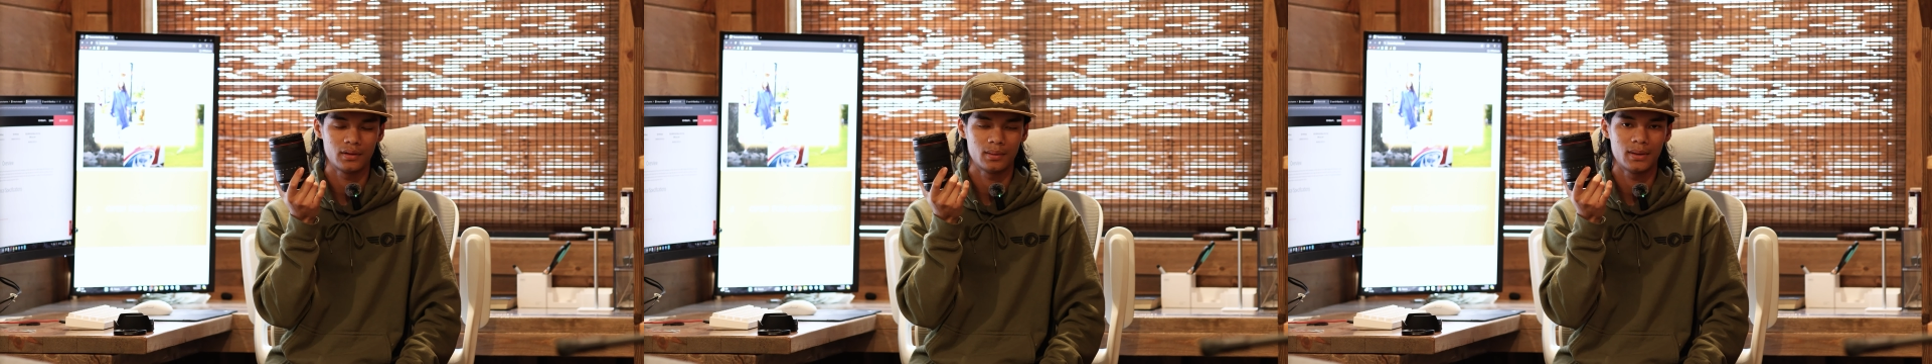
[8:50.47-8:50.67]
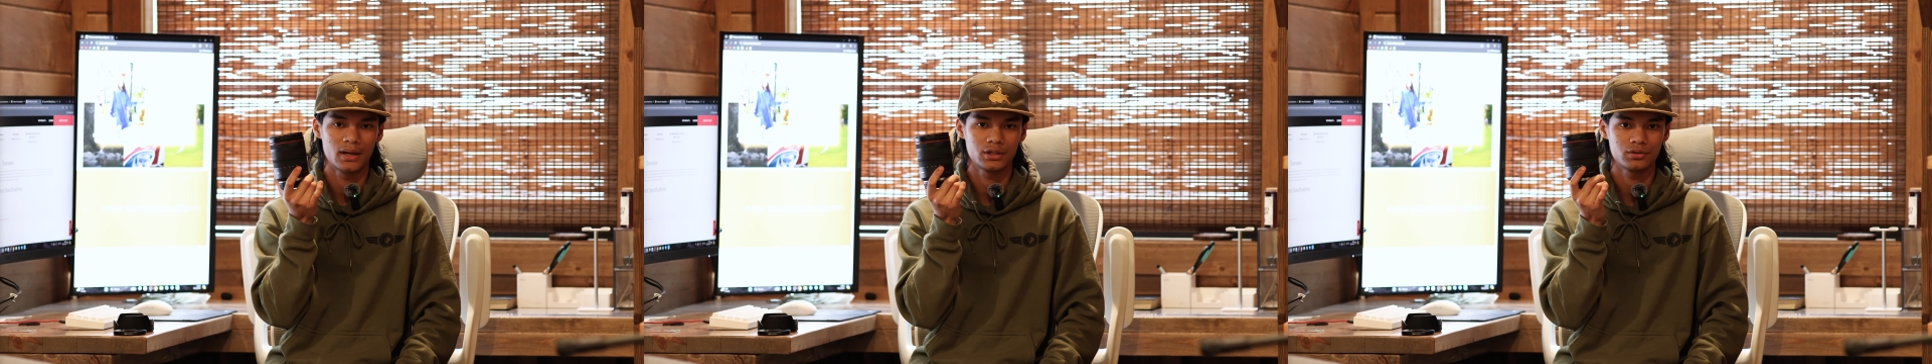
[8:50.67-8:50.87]

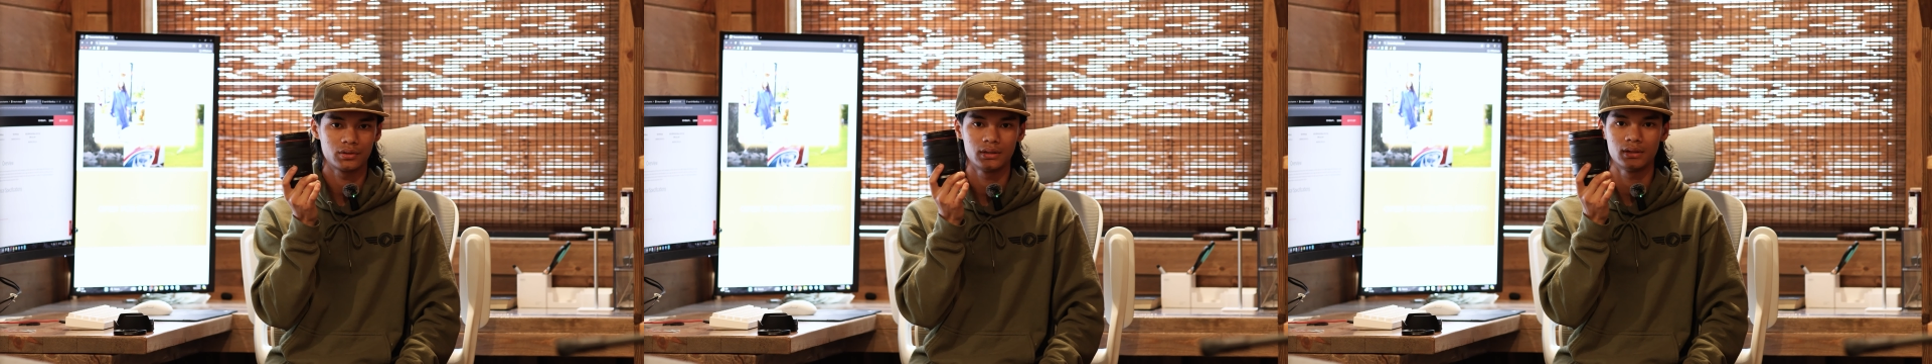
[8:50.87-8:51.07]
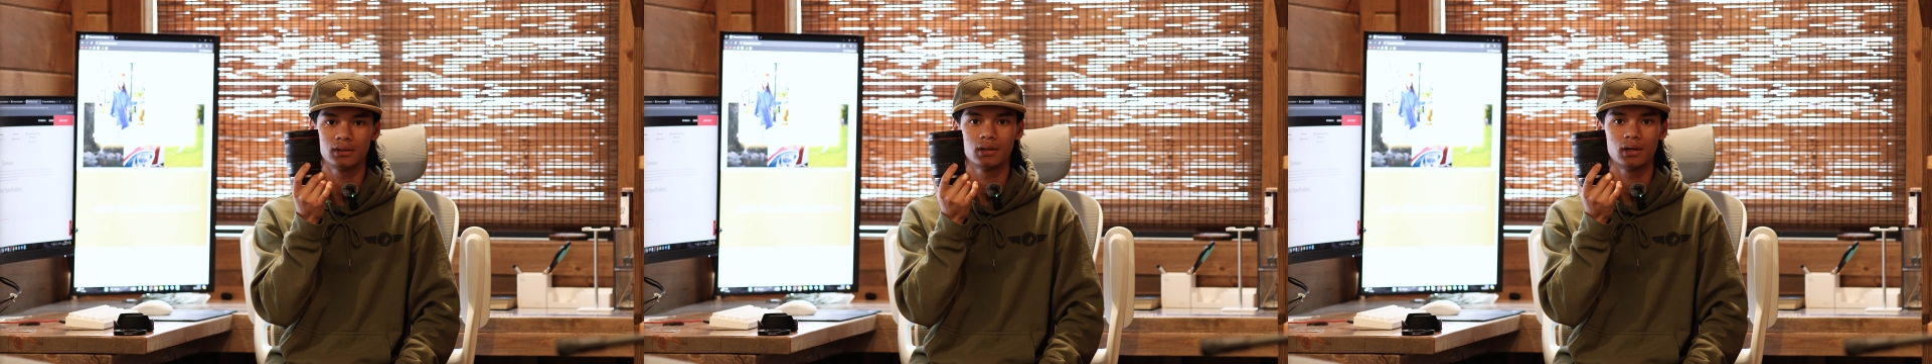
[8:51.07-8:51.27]
of them
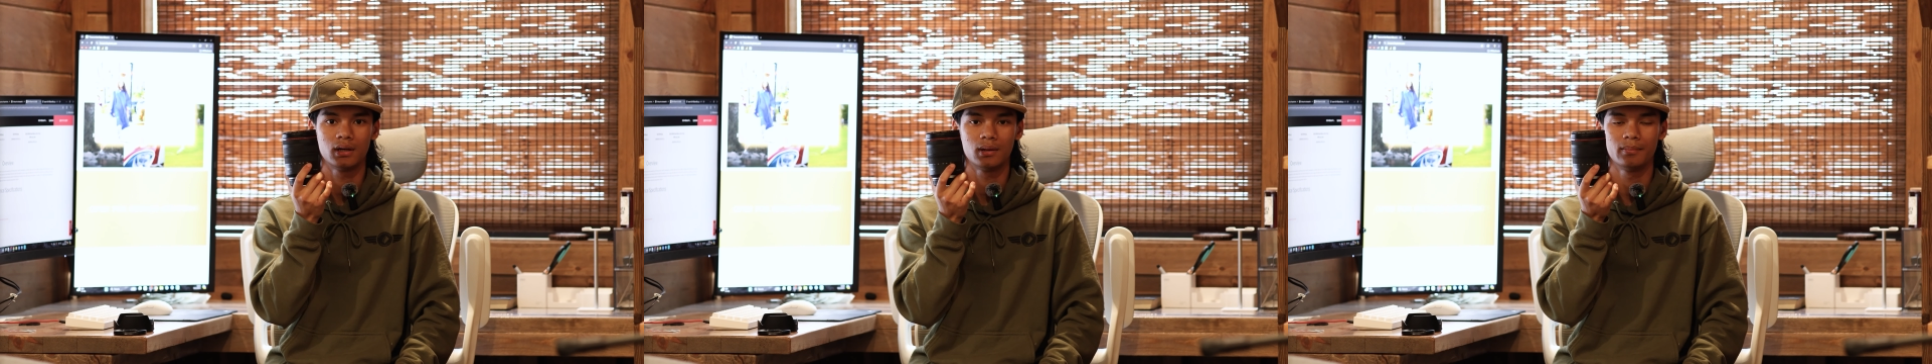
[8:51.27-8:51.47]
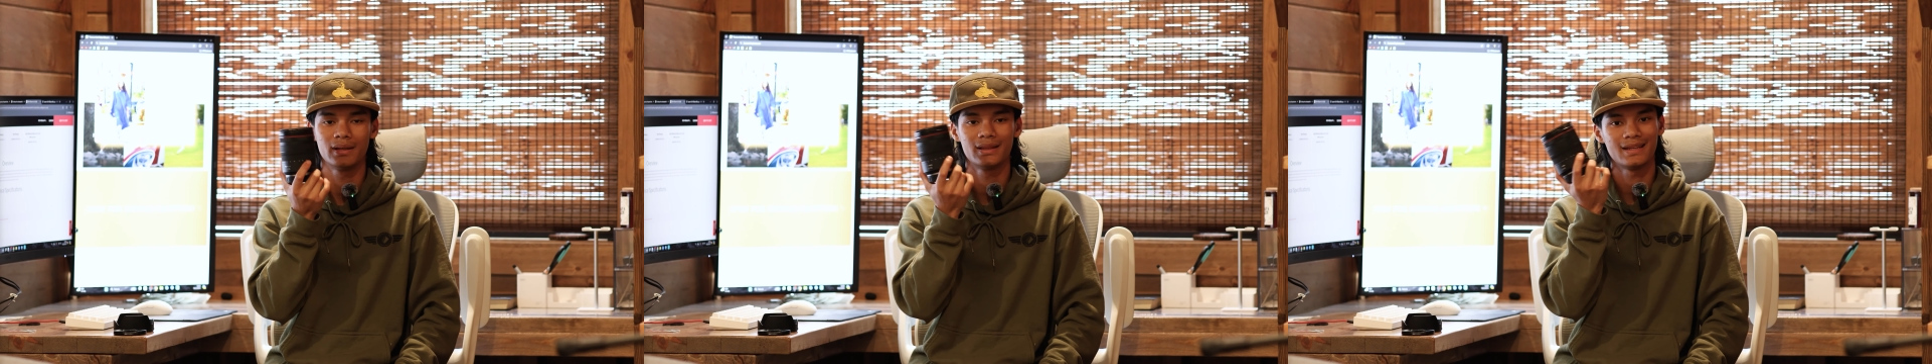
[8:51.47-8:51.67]
actually
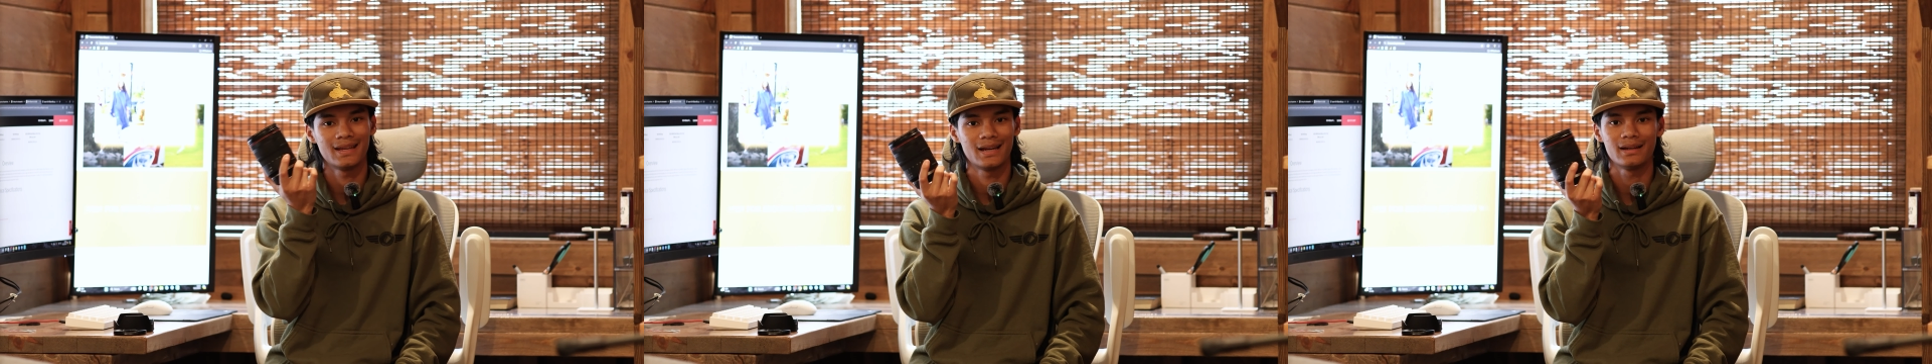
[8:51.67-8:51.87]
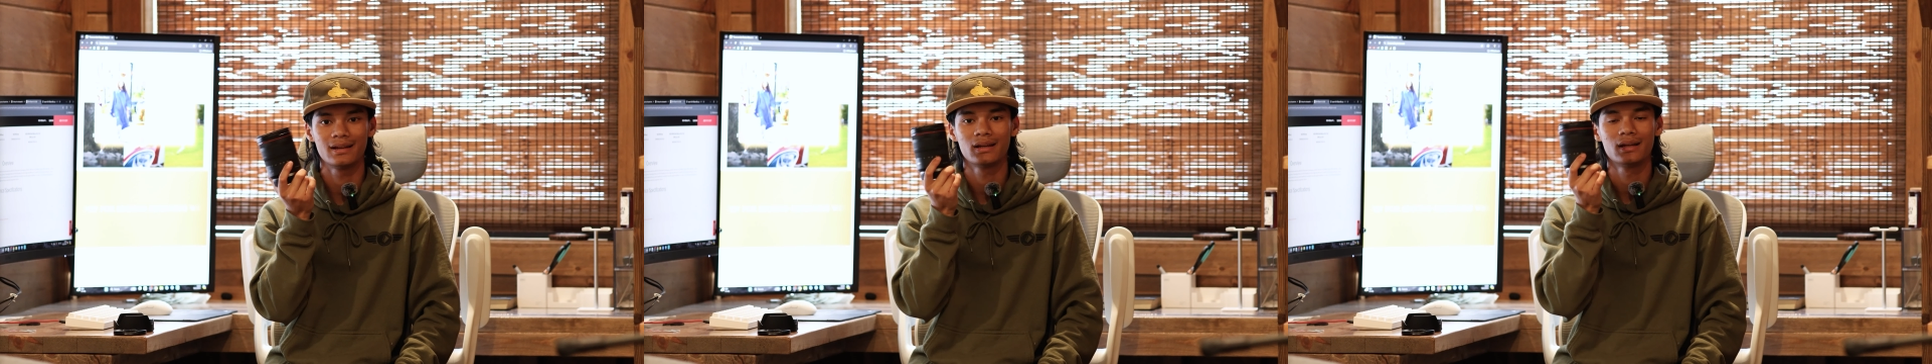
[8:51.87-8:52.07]
in
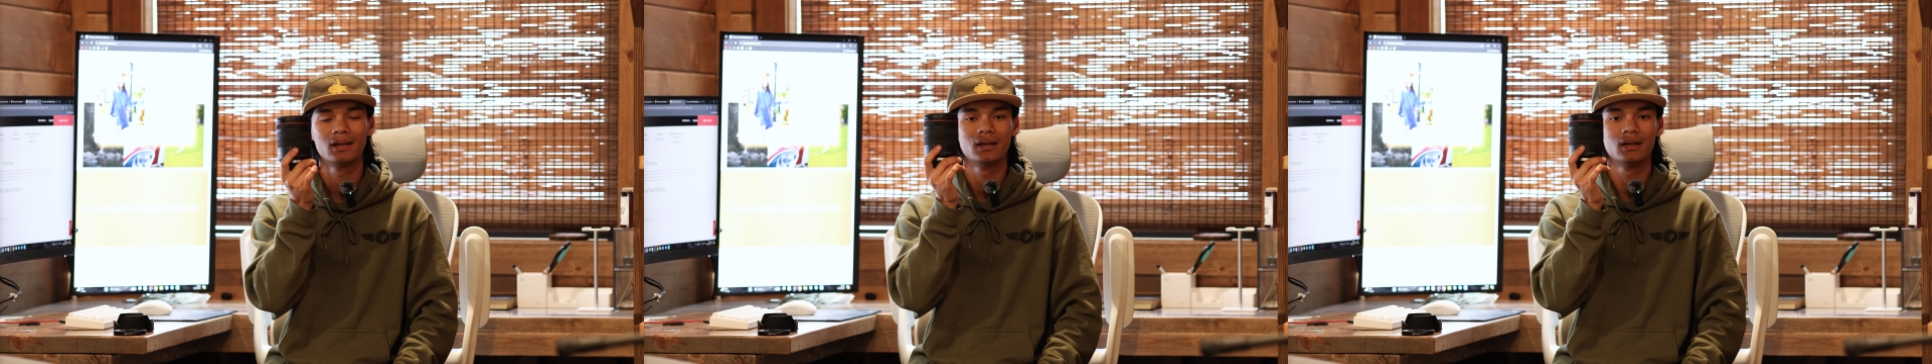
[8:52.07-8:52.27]
the end,